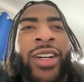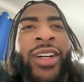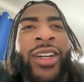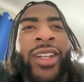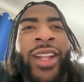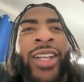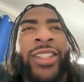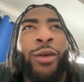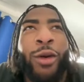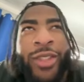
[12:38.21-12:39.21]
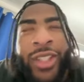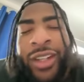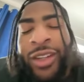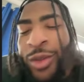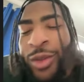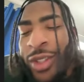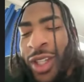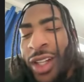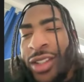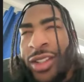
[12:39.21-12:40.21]
uh, the last time I was there was
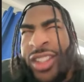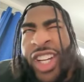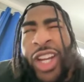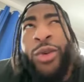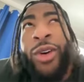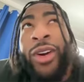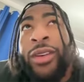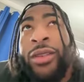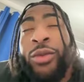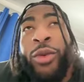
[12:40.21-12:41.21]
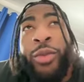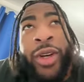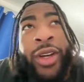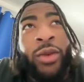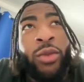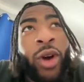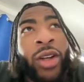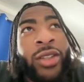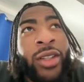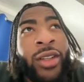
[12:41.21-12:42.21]
actually January when we played
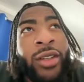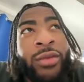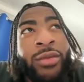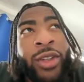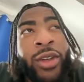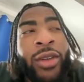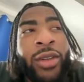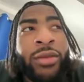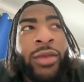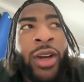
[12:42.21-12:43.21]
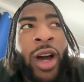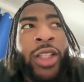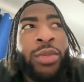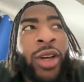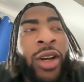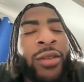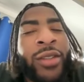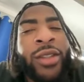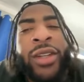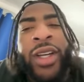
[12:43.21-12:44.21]
Washington in the you know the college playoffs.
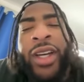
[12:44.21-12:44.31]
So